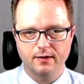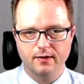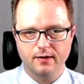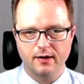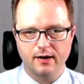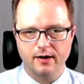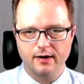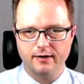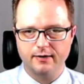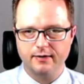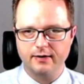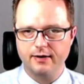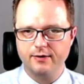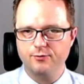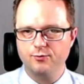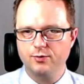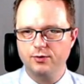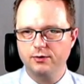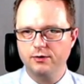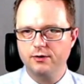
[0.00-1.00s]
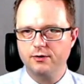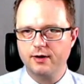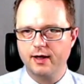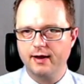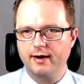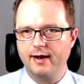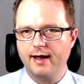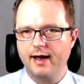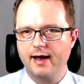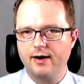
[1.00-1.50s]
And we'll look at
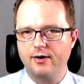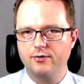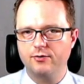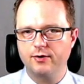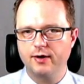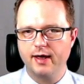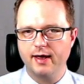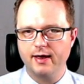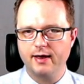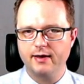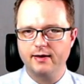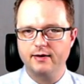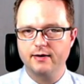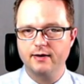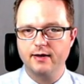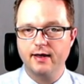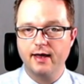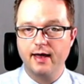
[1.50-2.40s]
how a